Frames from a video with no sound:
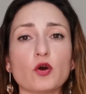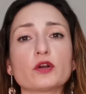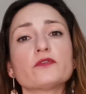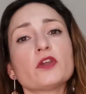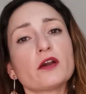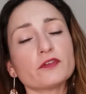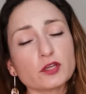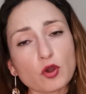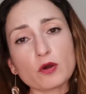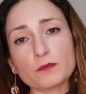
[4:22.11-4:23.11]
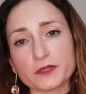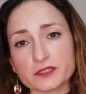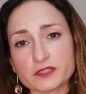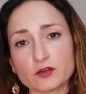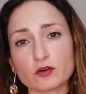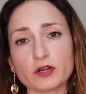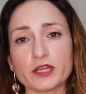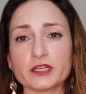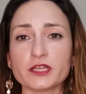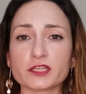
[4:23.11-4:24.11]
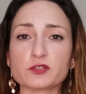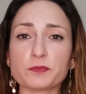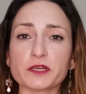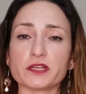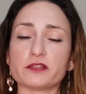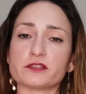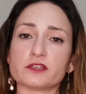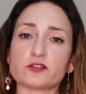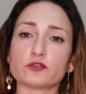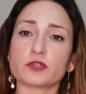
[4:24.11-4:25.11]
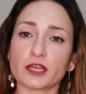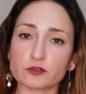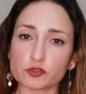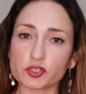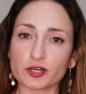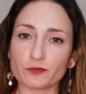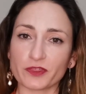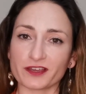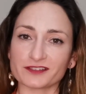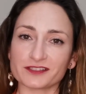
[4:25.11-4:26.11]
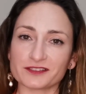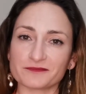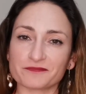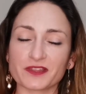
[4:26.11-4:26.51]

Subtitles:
or if you have any comments or any experiences you'd like to share with us.